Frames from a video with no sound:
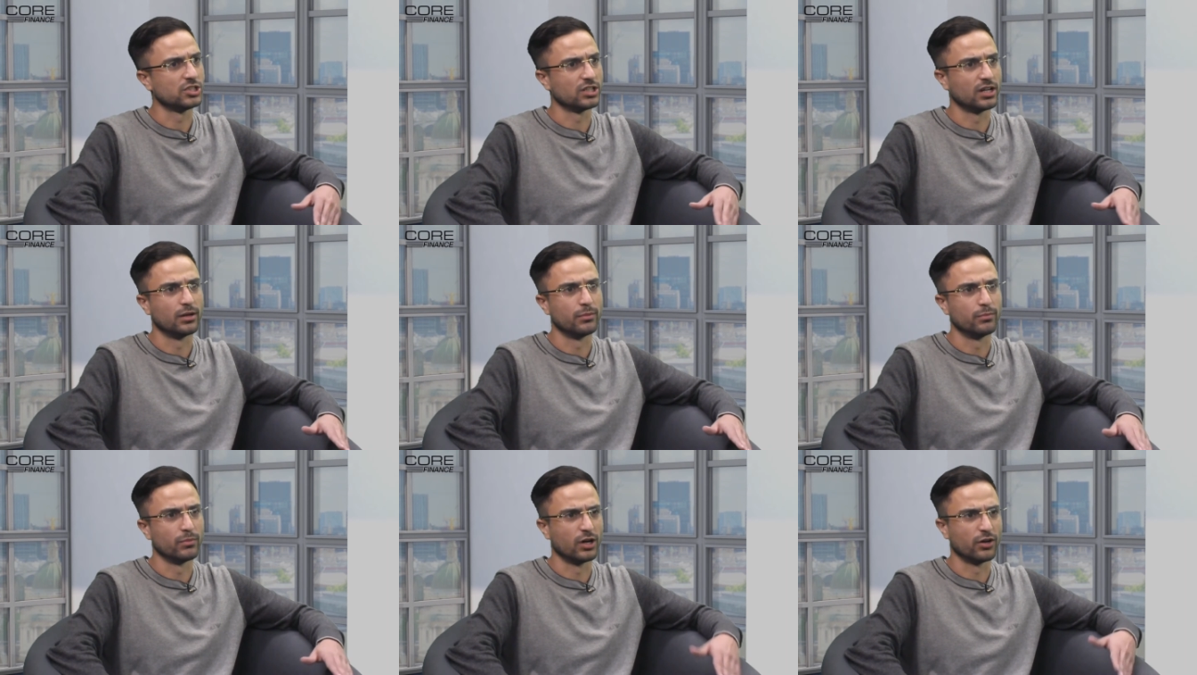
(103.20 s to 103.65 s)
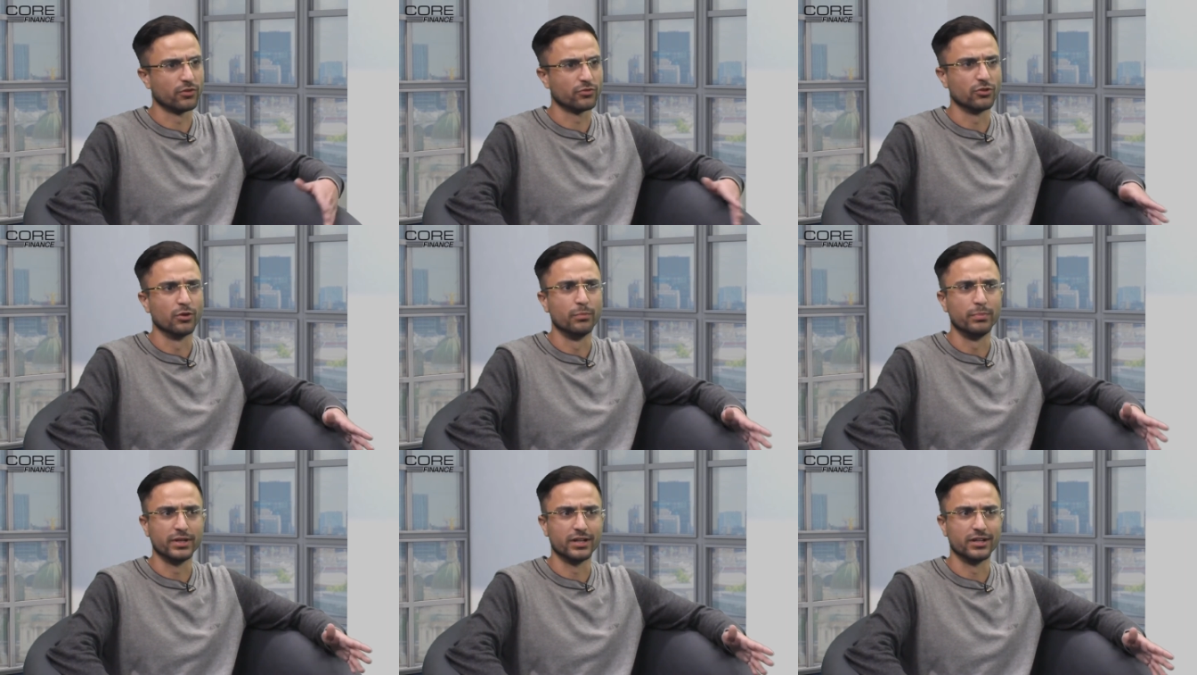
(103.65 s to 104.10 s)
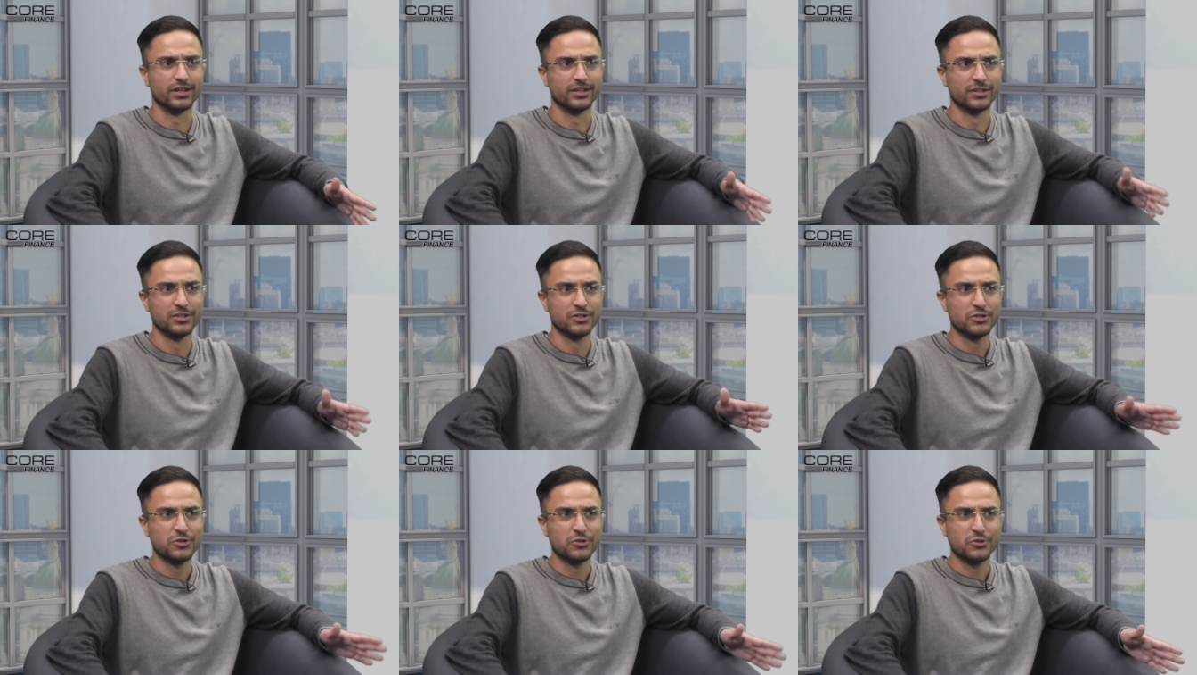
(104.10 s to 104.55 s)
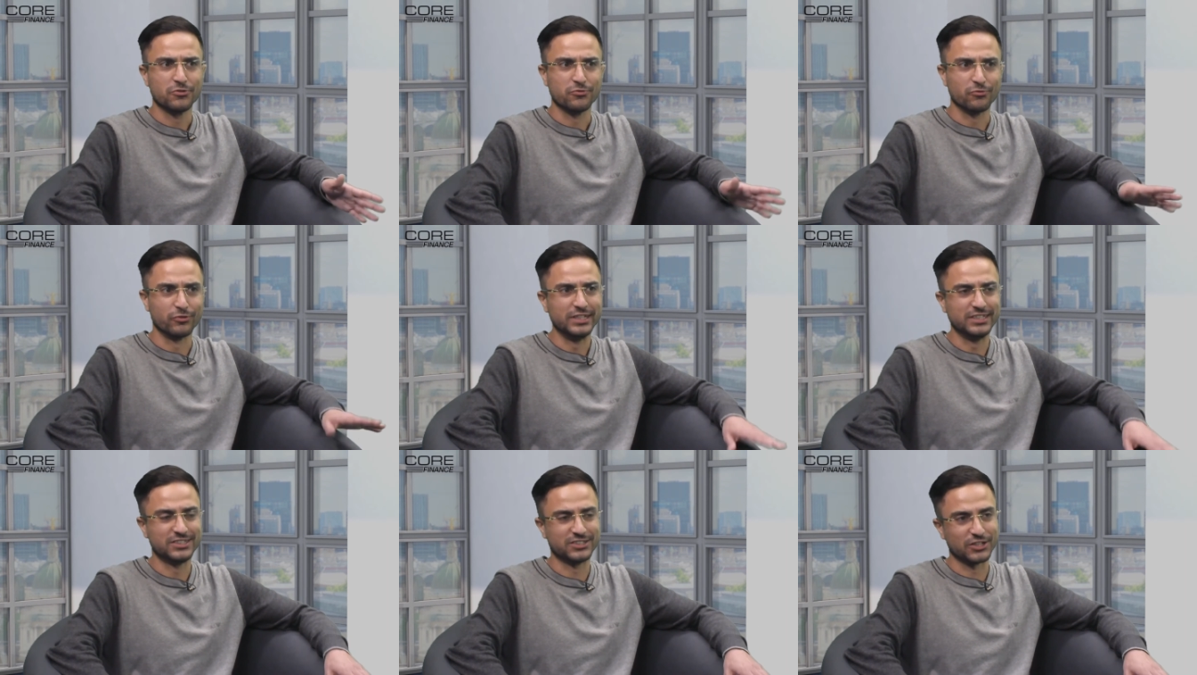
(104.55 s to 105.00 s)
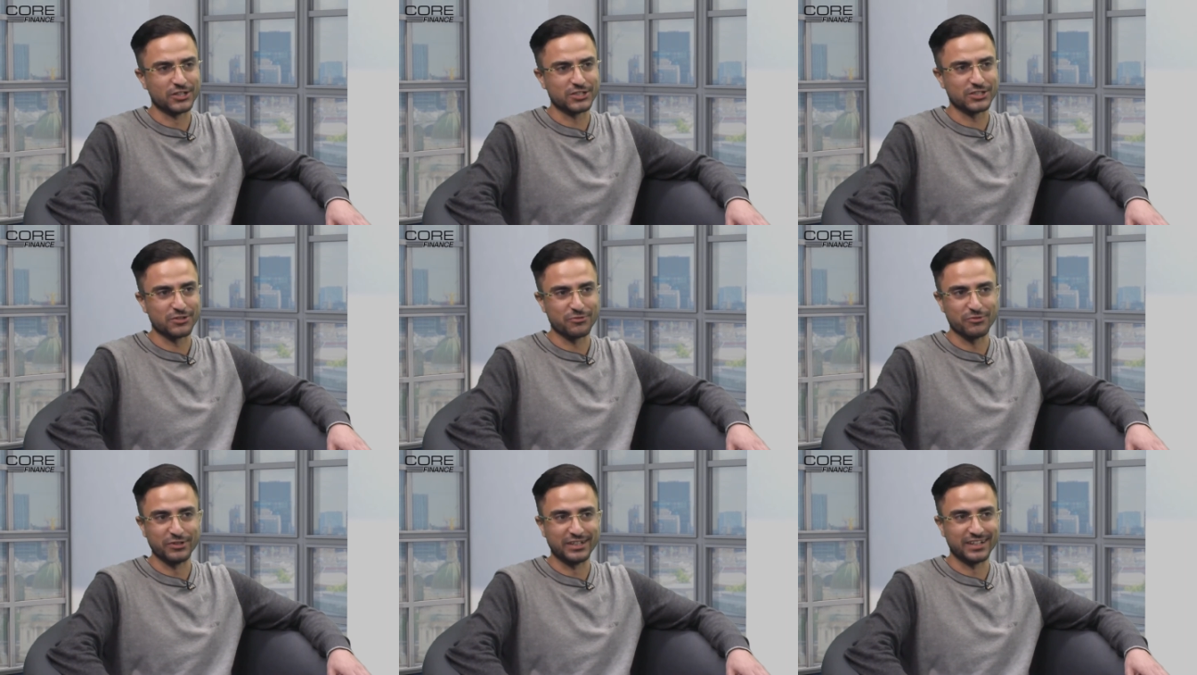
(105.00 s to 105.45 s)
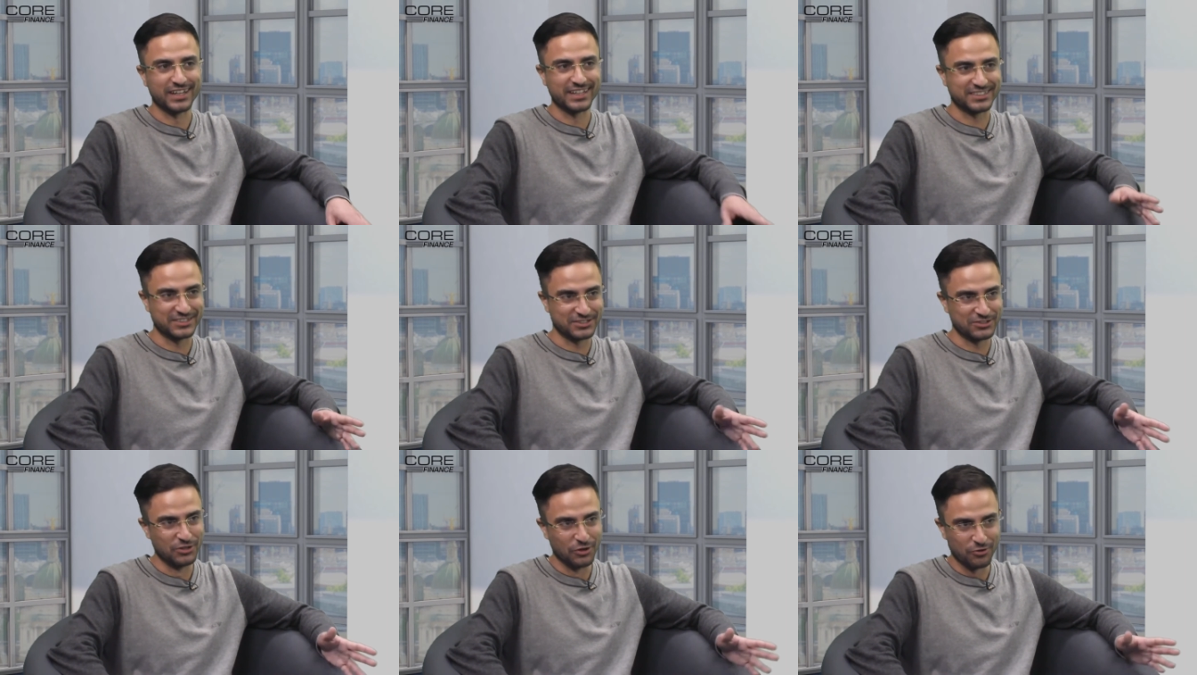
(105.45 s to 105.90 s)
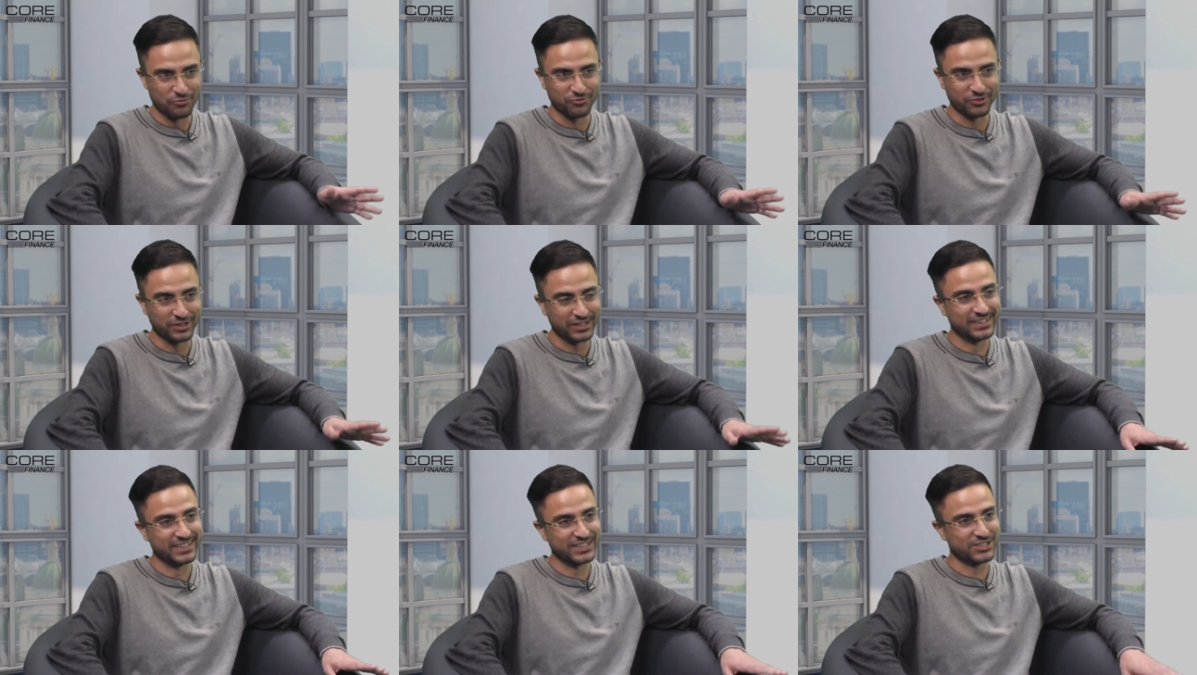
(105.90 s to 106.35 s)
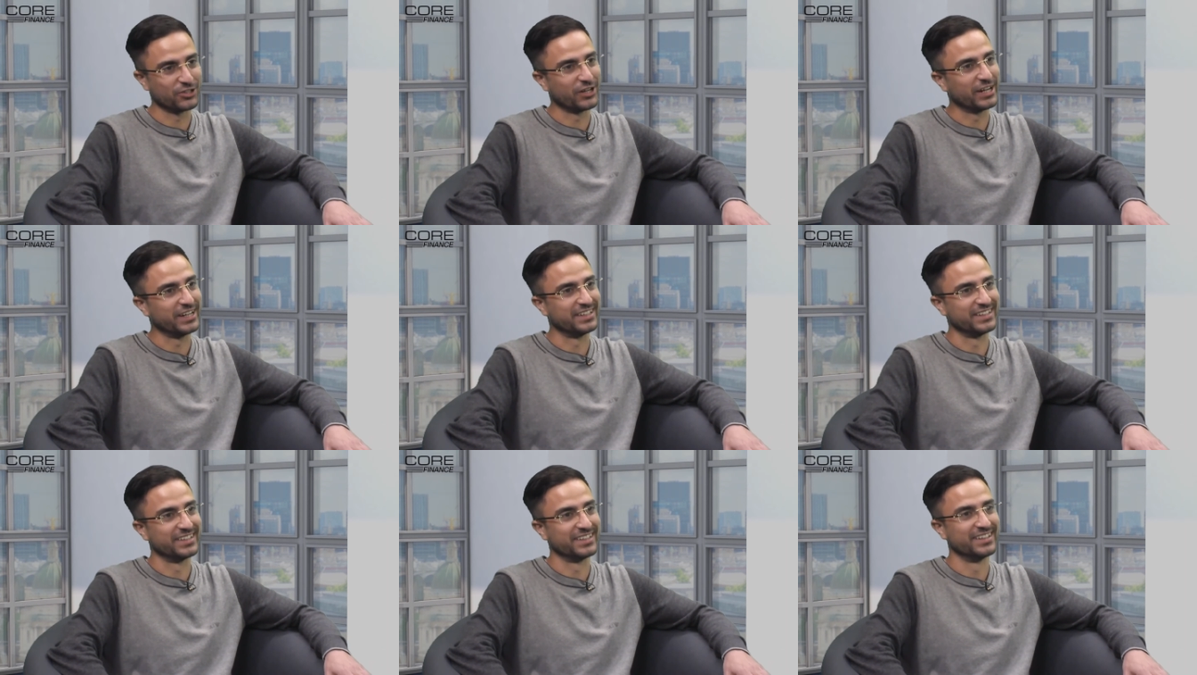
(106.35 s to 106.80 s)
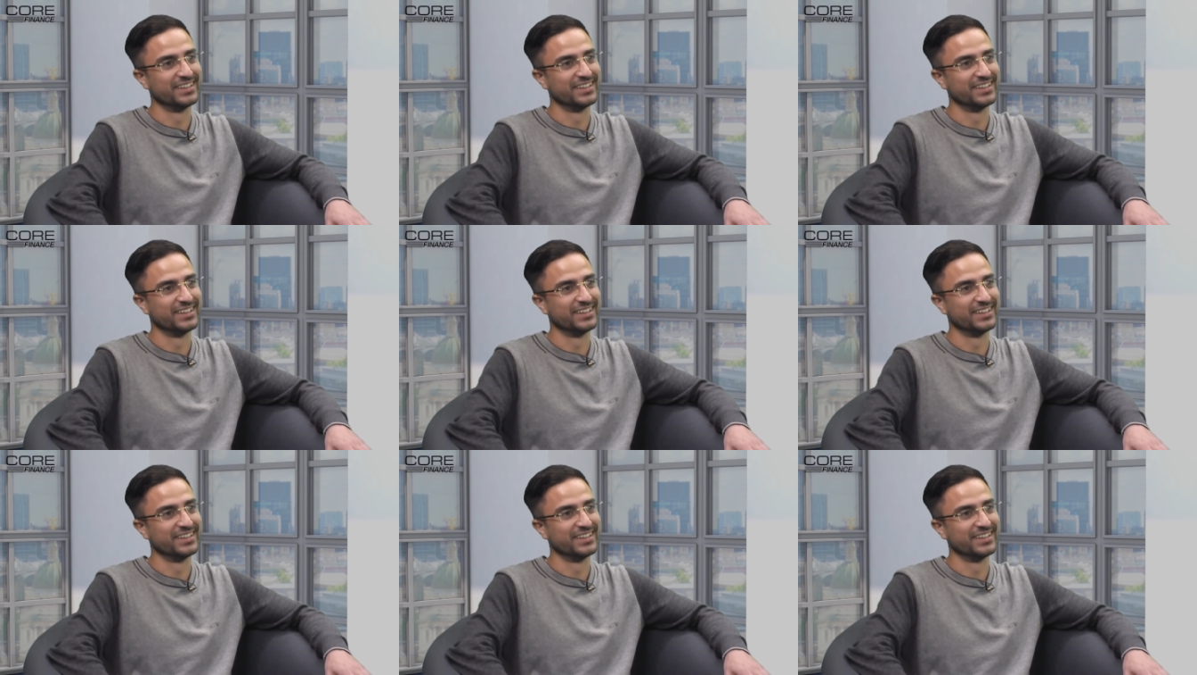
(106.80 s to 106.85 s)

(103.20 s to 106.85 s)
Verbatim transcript: after a bit of research, I realised is not really trading.